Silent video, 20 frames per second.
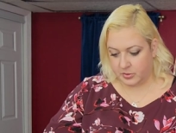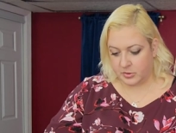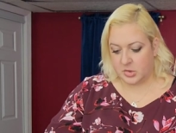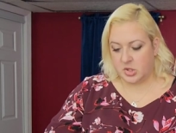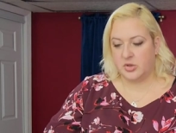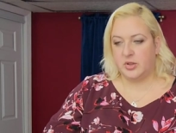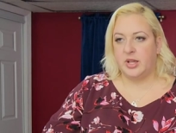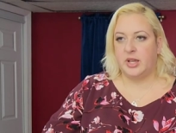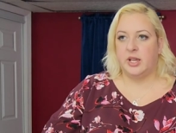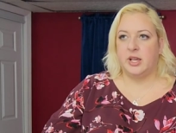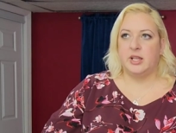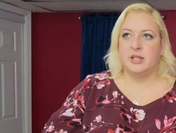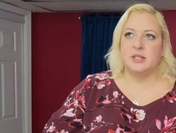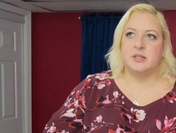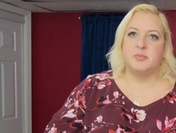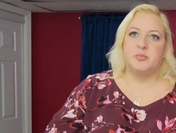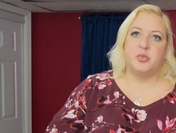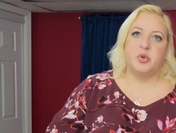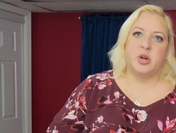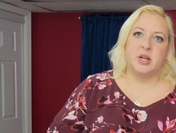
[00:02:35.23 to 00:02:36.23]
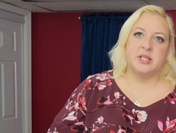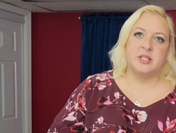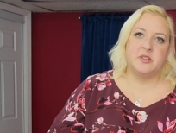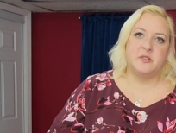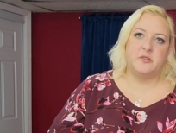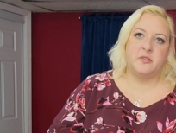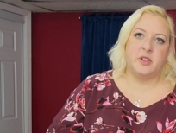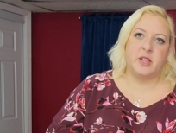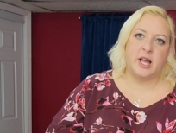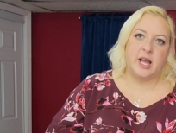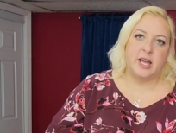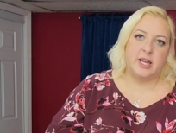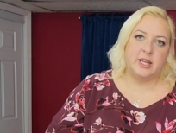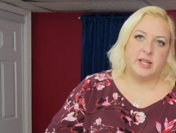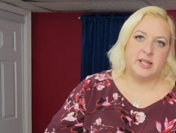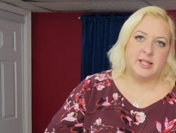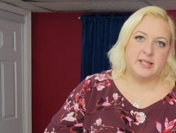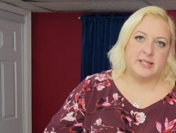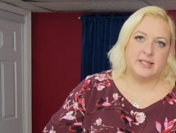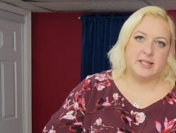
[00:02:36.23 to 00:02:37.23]
So that gets pressed flat
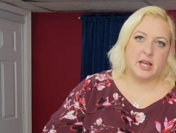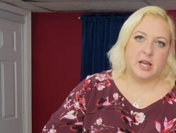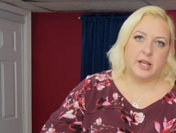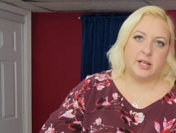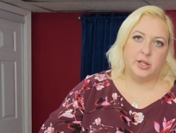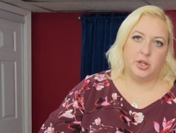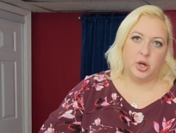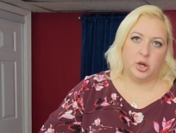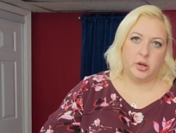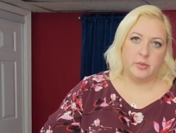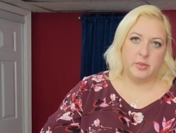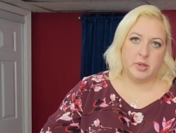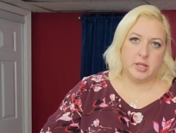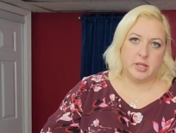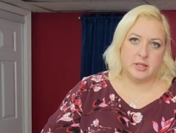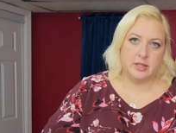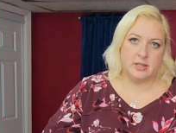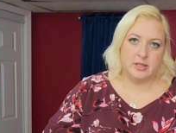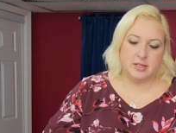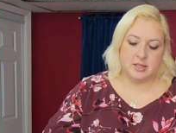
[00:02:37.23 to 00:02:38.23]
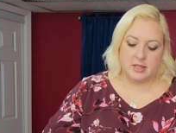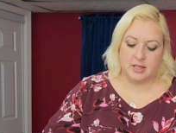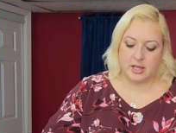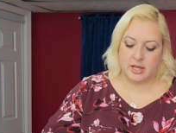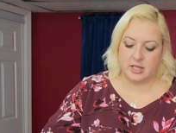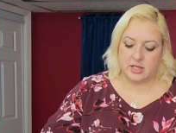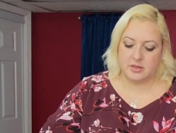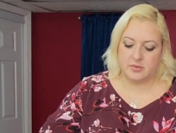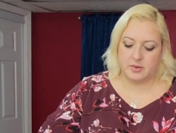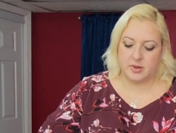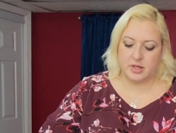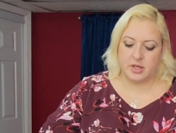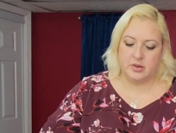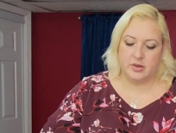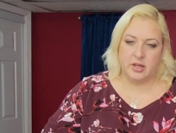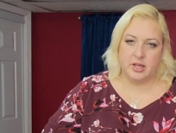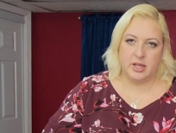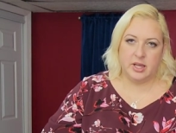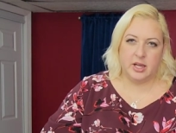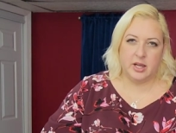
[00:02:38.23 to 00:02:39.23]
inside garments and that's why you
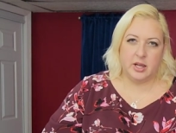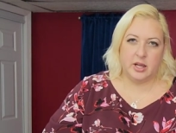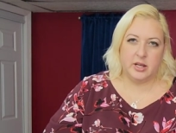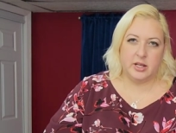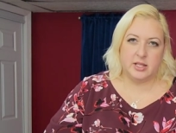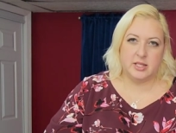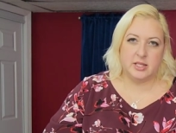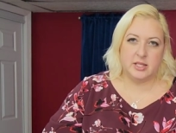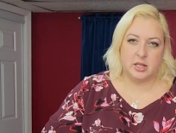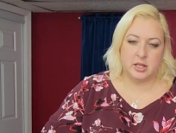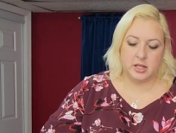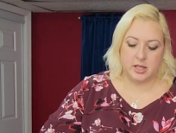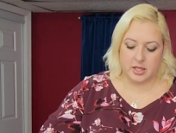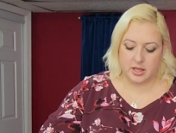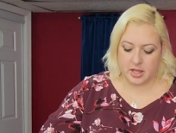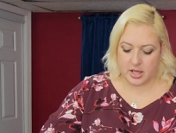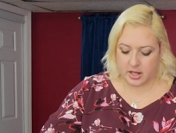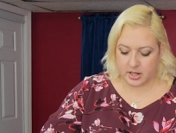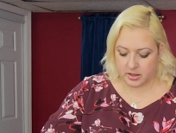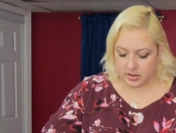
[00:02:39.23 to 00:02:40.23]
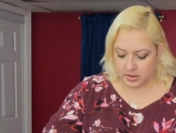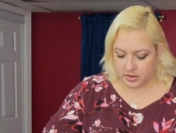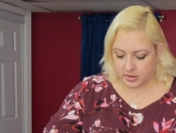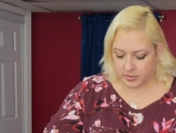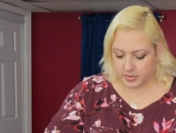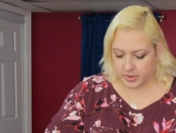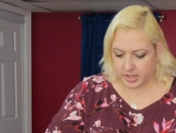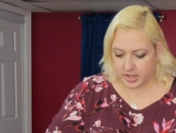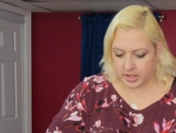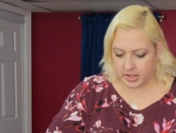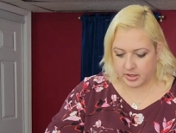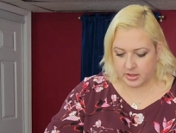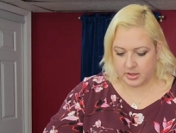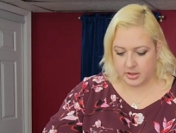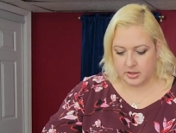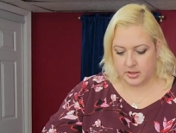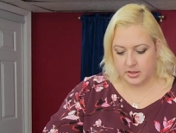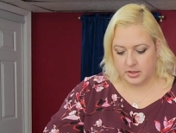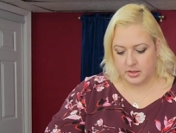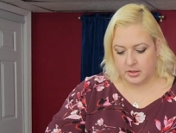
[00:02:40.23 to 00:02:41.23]
can get kind of stuck in that a little bit.
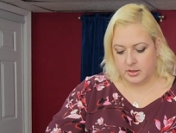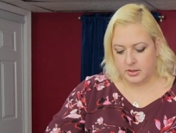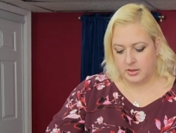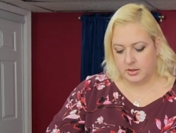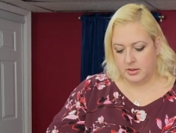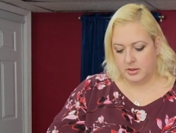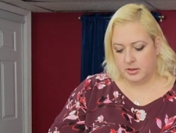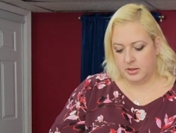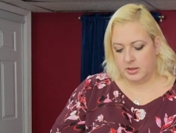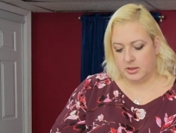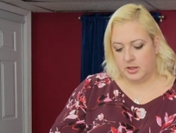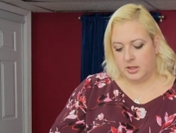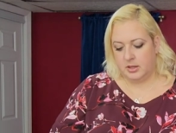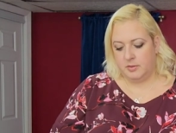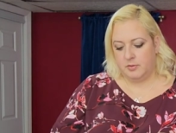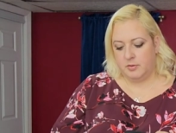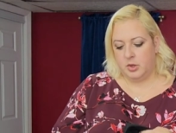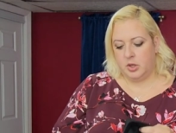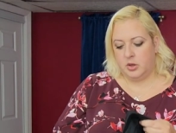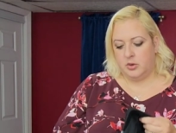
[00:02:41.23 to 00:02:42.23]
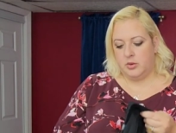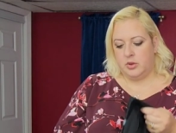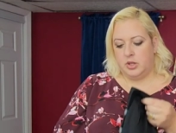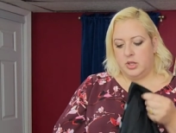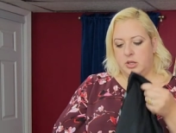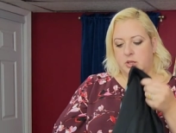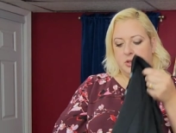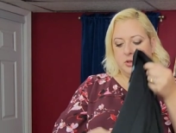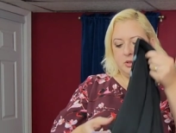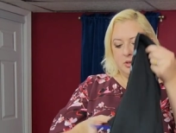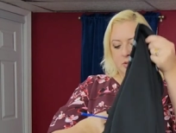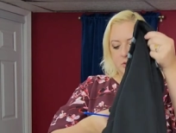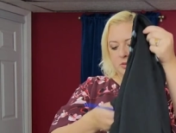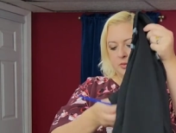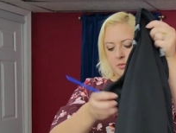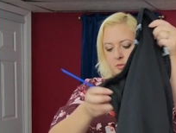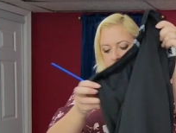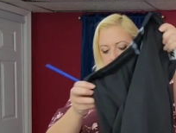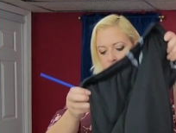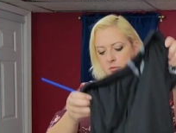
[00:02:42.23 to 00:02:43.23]
Keep going.
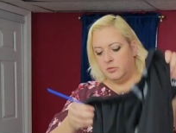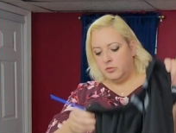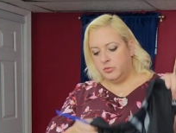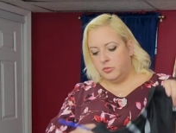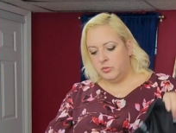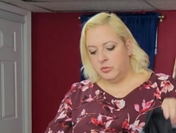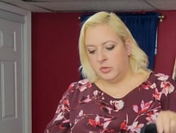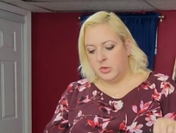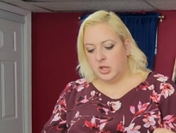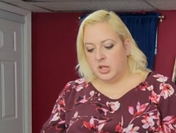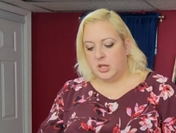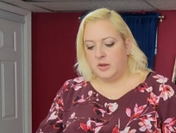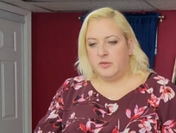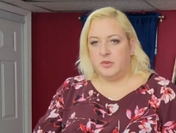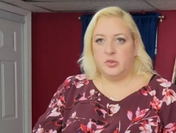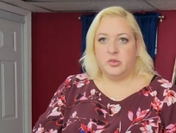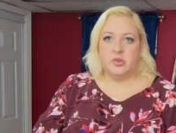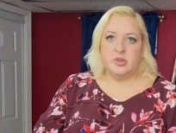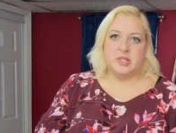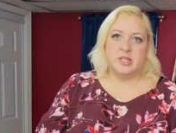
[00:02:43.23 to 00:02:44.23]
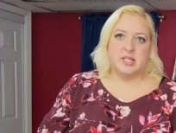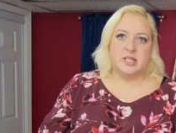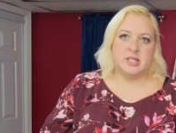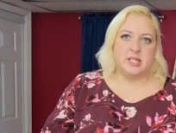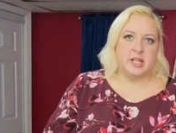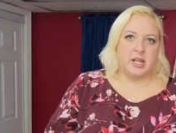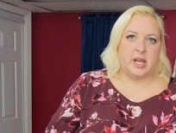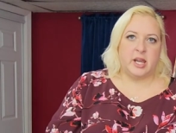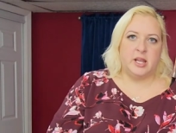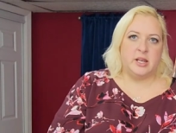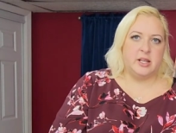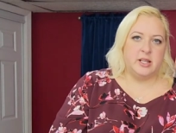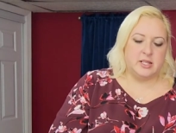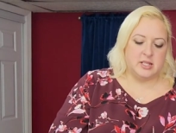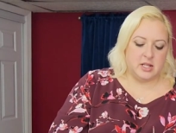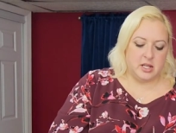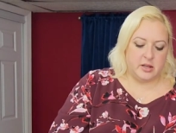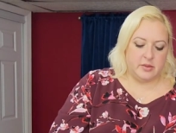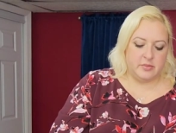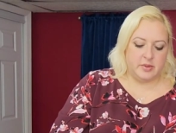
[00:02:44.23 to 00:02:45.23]
And if you lose the stick end, it's
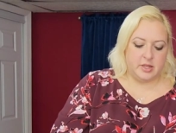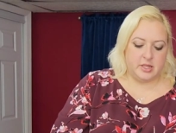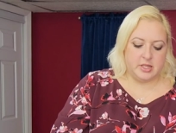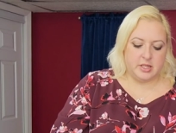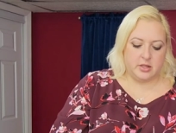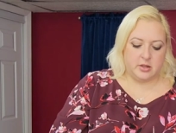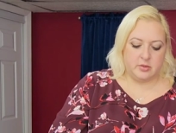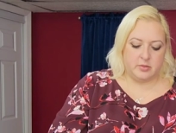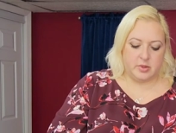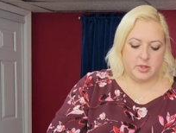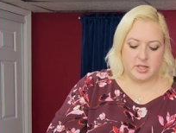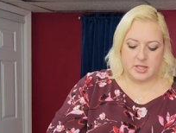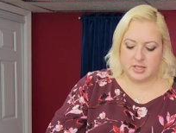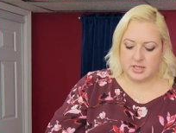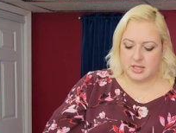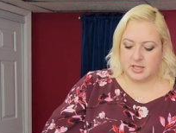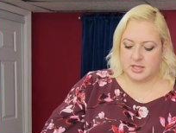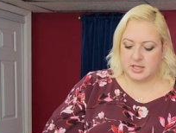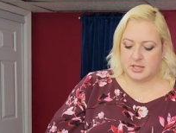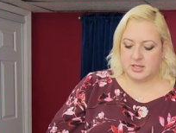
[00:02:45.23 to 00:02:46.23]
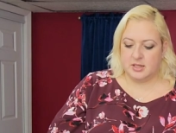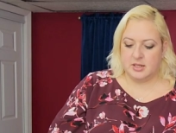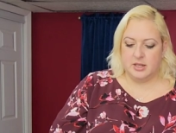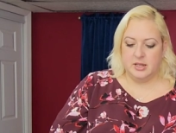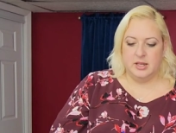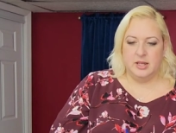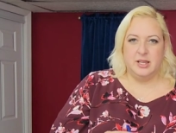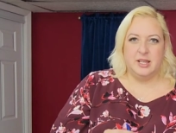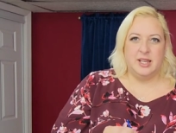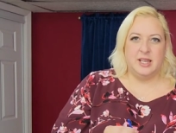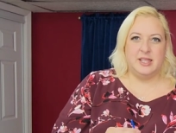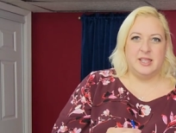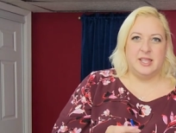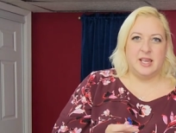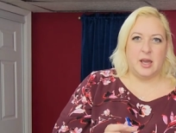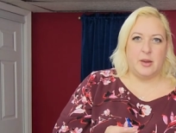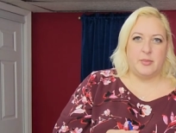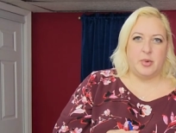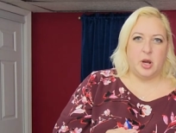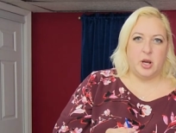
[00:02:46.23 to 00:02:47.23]
not a big deal because it's,
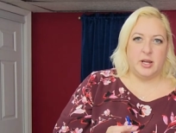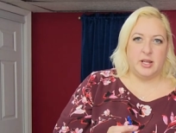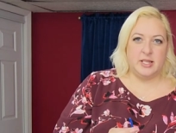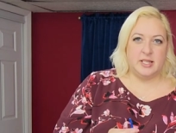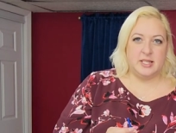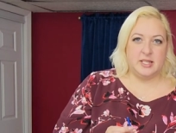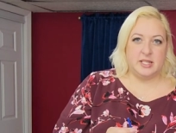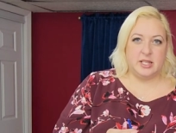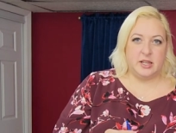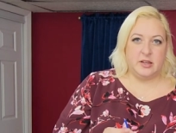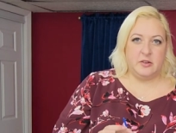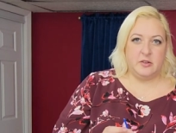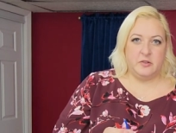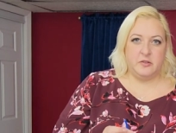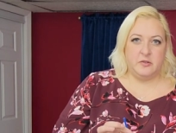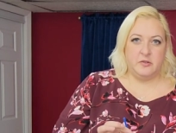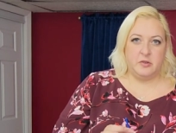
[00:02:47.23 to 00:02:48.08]
that part is stiff.